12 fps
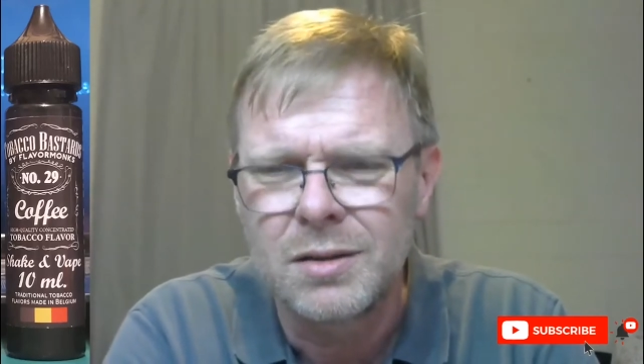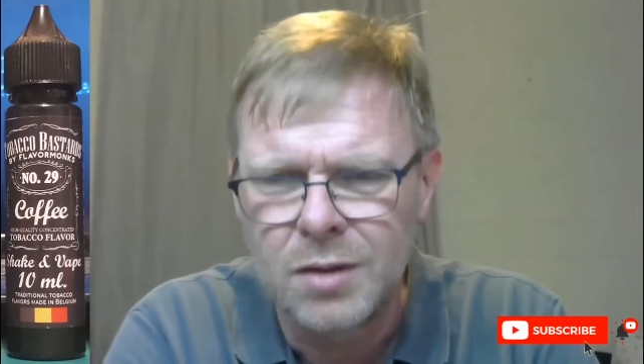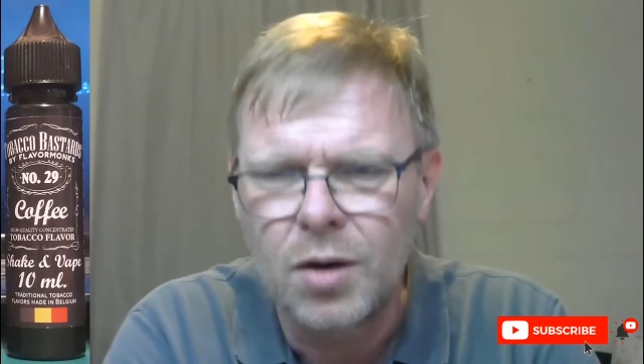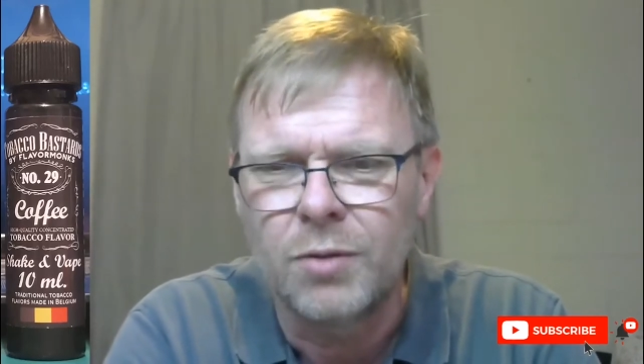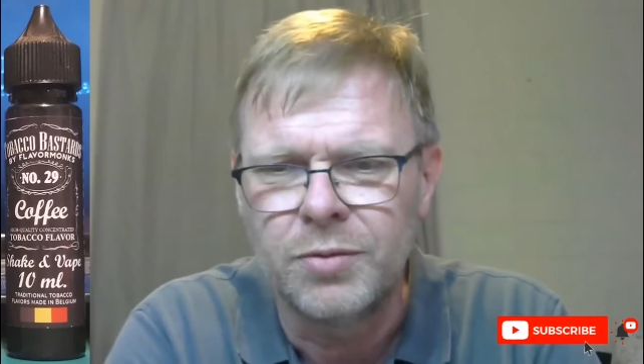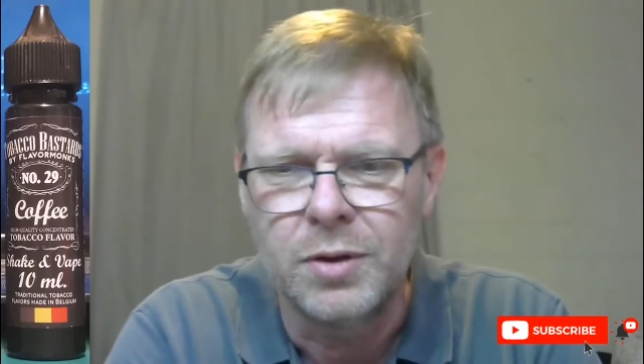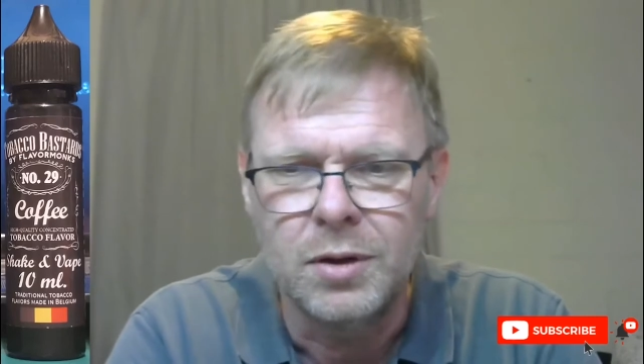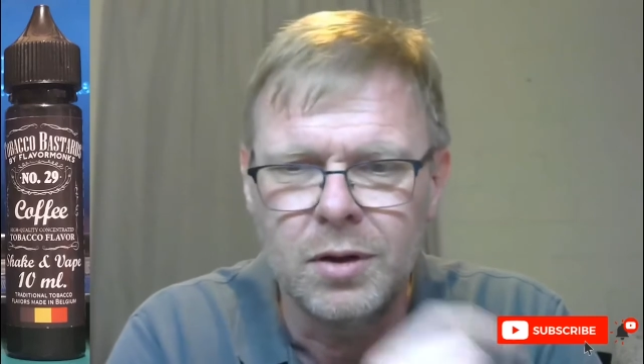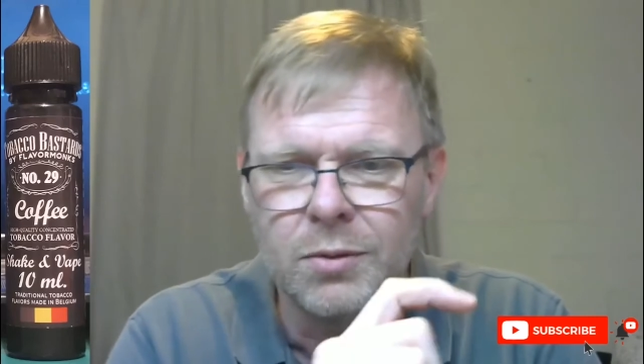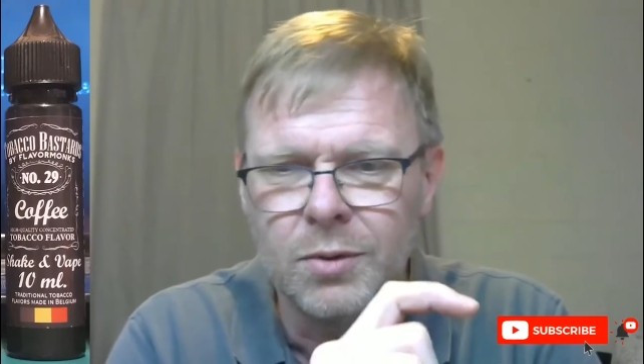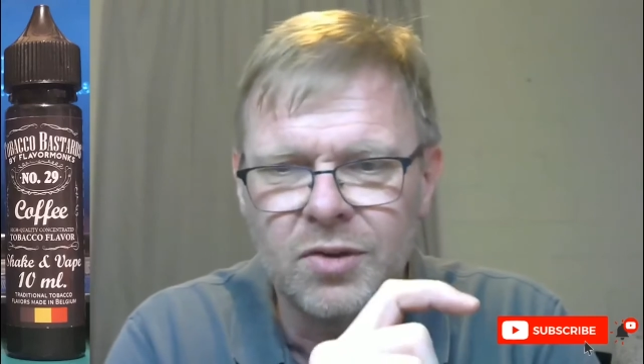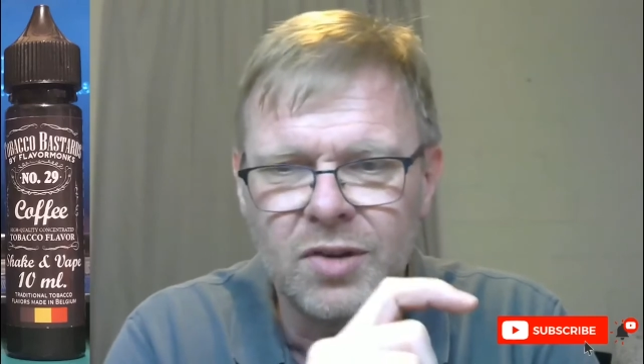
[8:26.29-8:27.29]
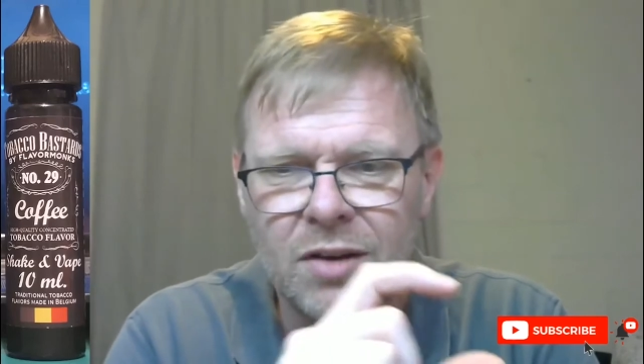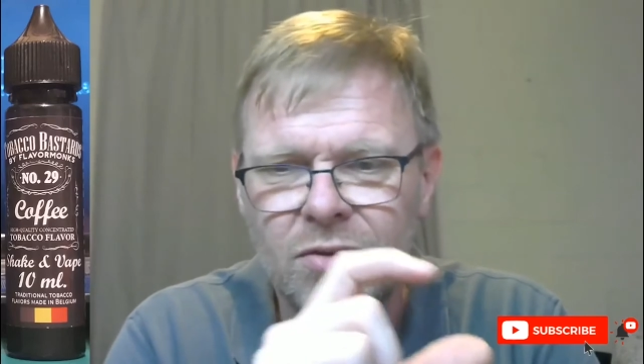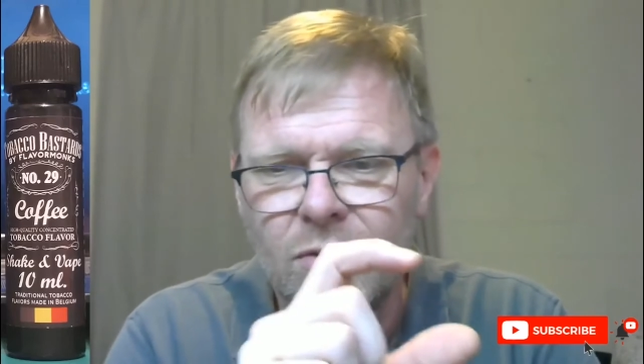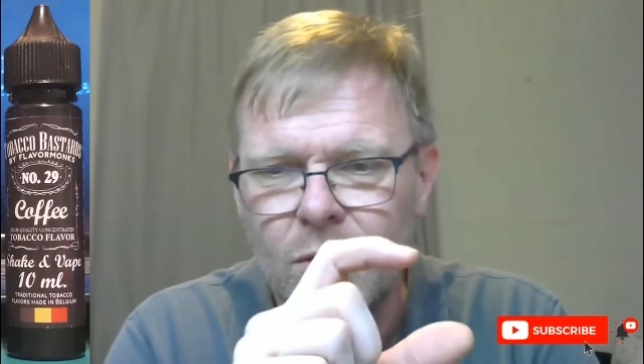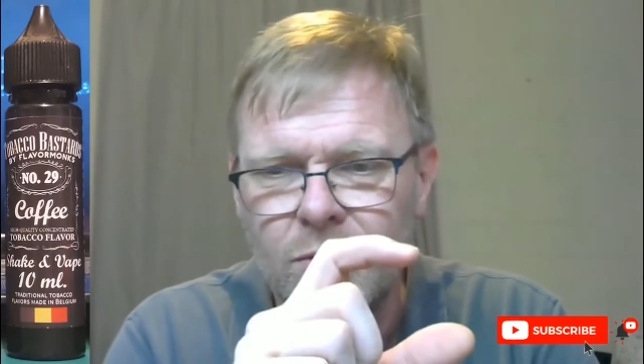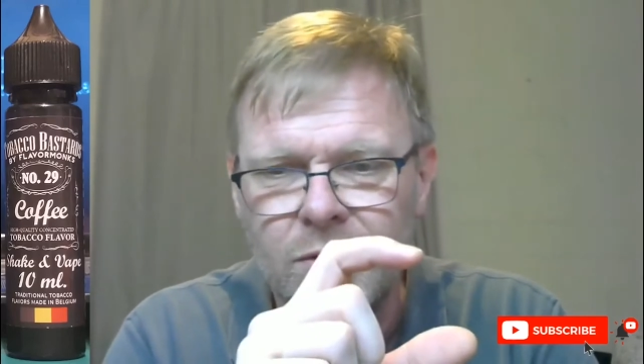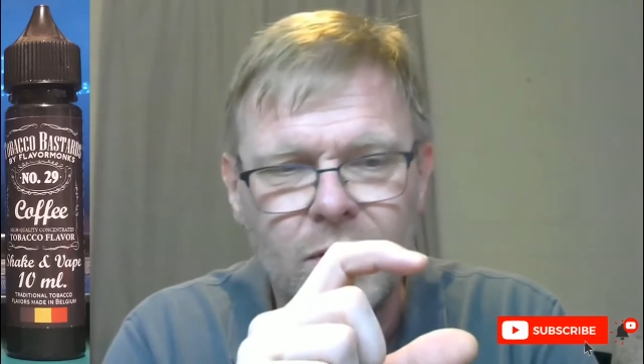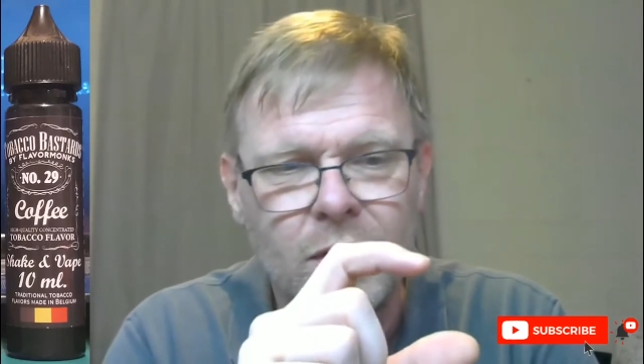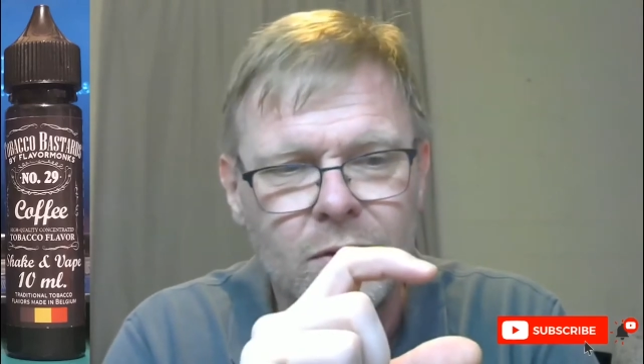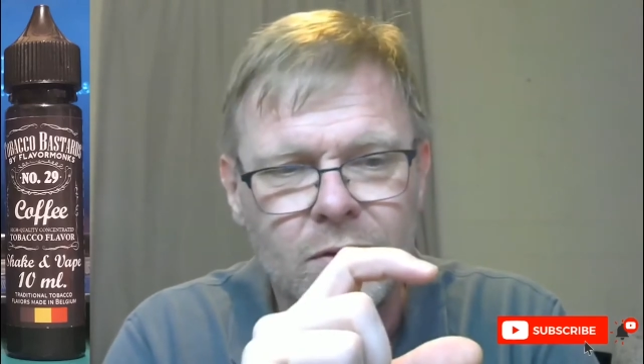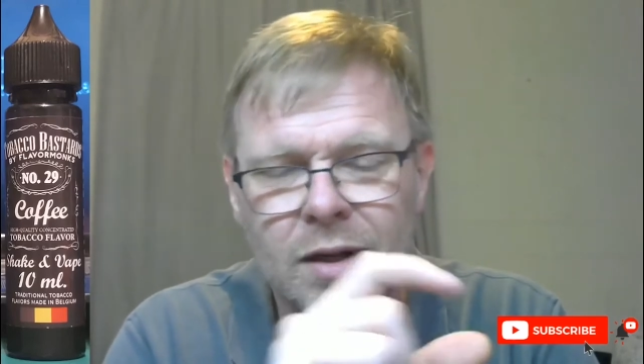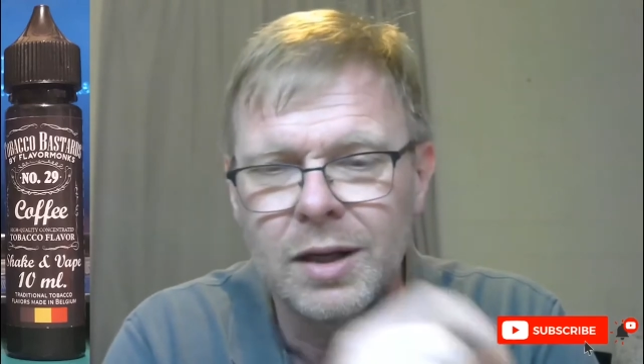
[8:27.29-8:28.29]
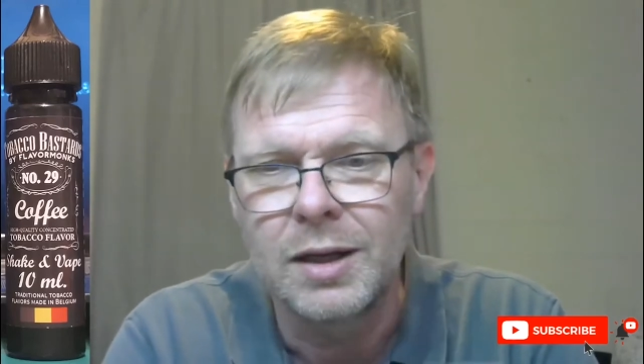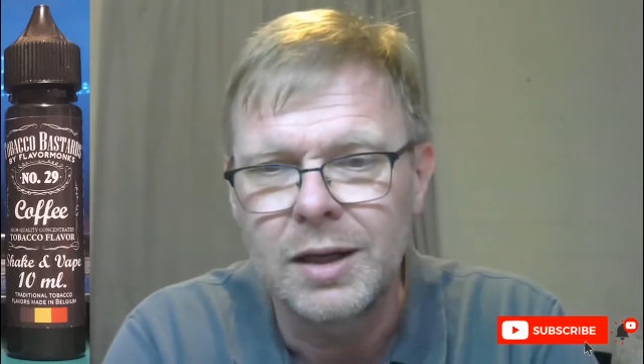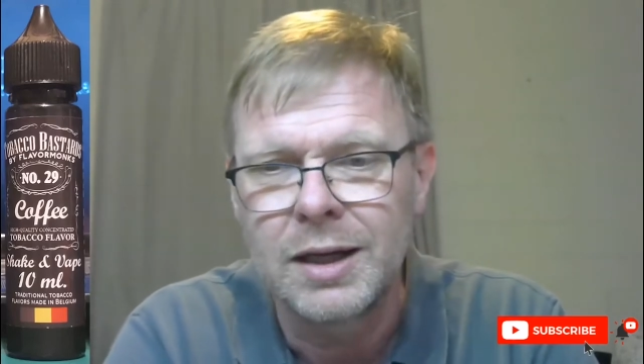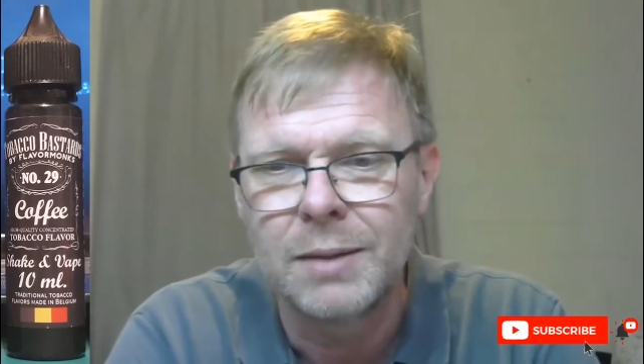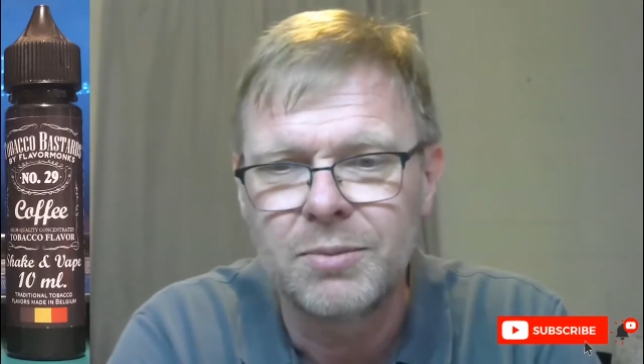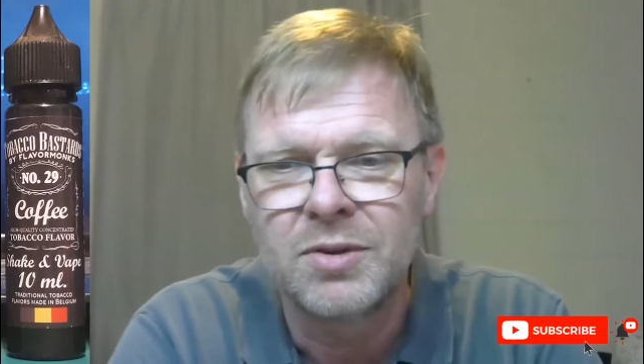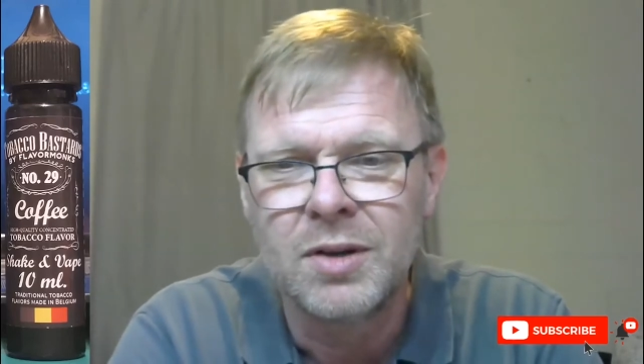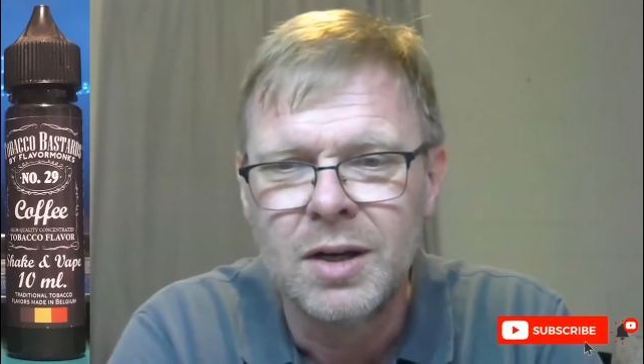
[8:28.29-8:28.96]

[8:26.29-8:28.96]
coffee, you know, which they serve in those little cups,